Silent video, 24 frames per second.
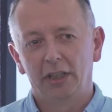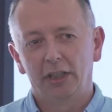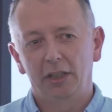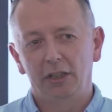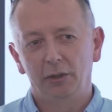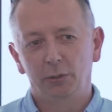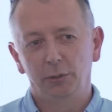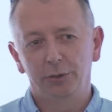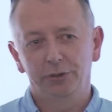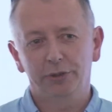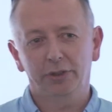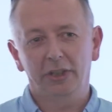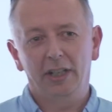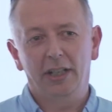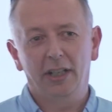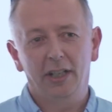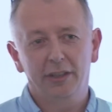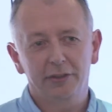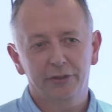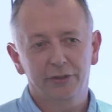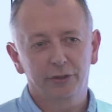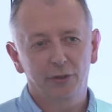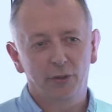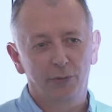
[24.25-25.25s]
who was
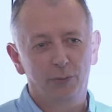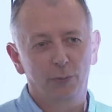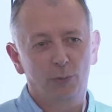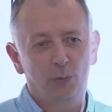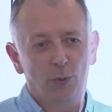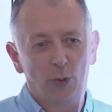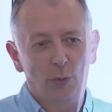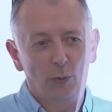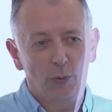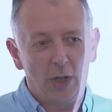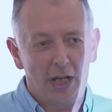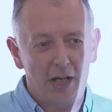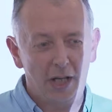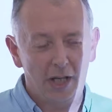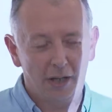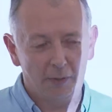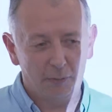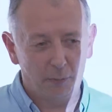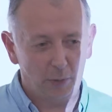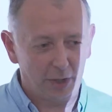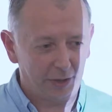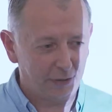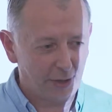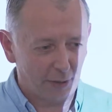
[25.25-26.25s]

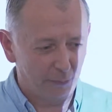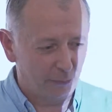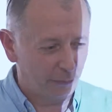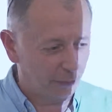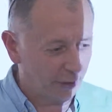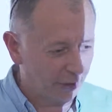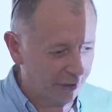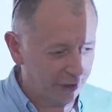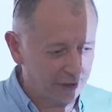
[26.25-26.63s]
well known for